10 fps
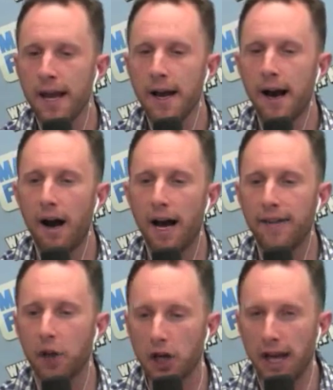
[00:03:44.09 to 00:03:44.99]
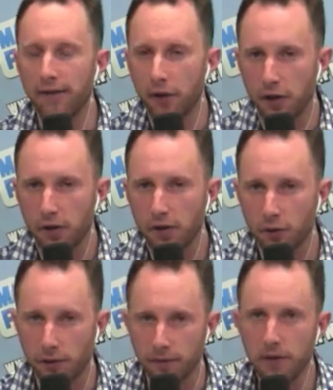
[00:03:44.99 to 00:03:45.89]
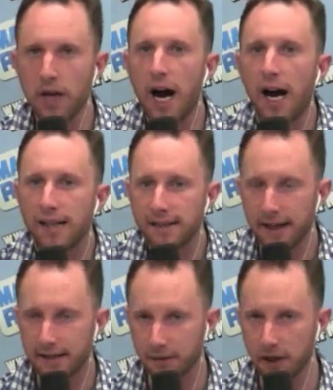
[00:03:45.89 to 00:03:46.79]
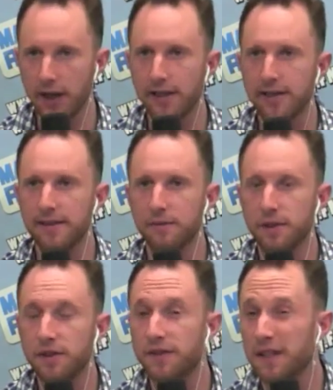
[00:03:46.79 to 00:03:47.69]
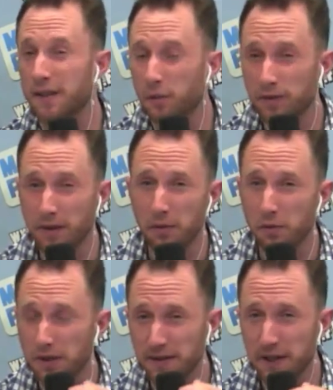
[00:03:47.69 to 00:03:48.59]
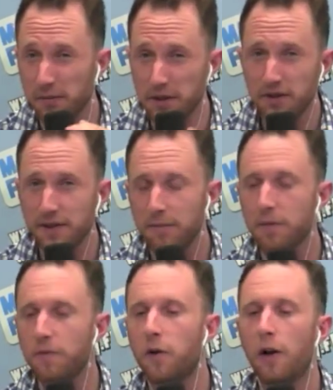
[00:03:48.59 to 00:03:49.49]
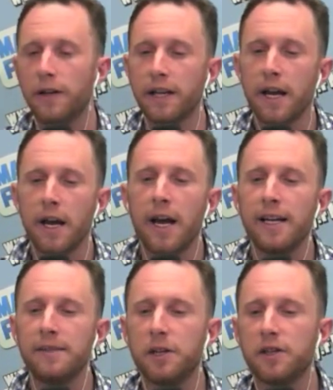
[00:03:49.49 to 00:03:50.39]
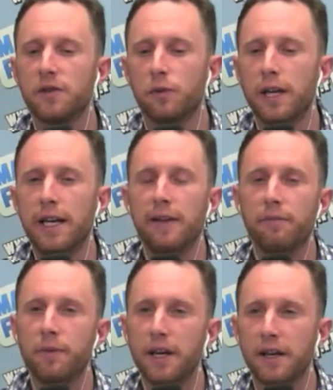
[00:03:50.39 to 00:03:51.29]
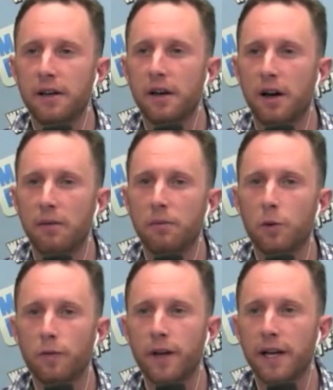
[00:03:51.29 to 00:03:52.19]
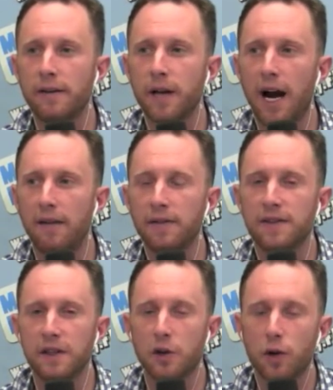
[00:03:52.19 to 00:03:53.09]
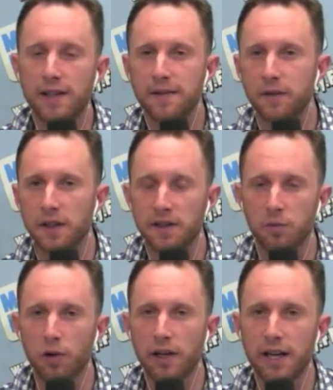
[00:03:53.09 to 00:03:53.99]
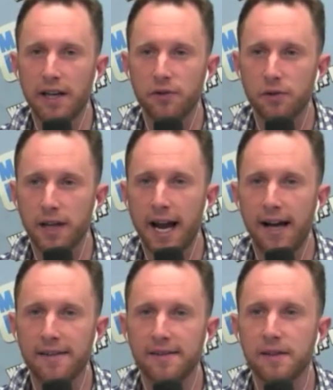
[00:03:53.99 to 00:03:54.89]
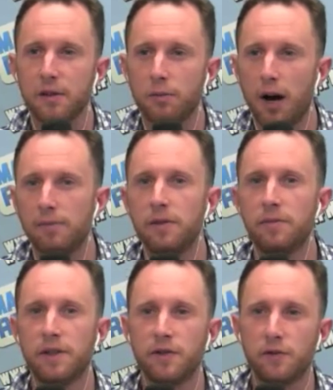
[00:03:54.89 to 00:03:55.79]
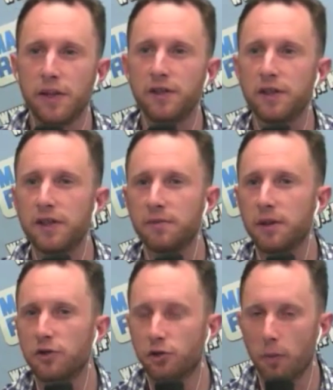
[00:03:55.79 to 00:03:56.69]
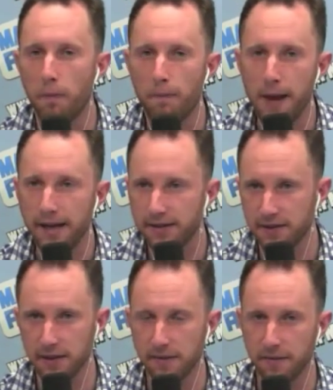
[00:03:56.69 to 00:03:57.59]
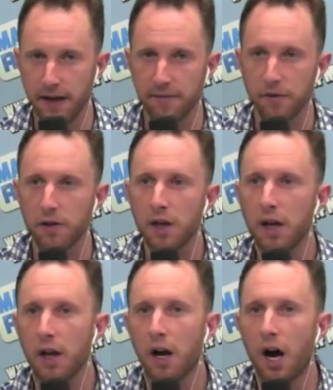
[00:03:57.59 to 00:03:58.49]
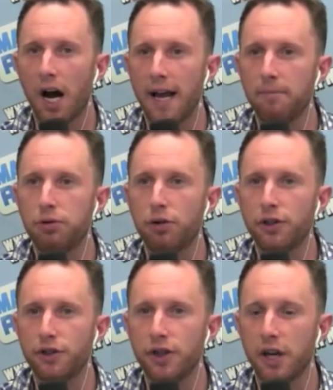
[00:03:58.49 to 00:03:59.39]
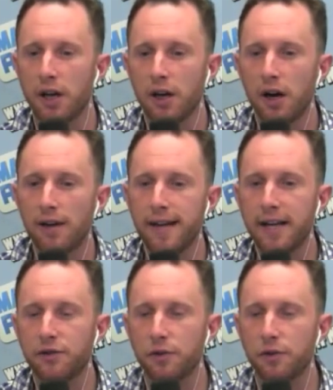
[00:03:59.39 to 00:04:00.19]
uh, and the and the sort of context for cutting these emissions and even some of the reasons that emissions have been falling is because we have been uh, moving and obviously aggressively exploiting natural gas. And the Obama administration has been tremendously in favor uh, and pushed uh, natural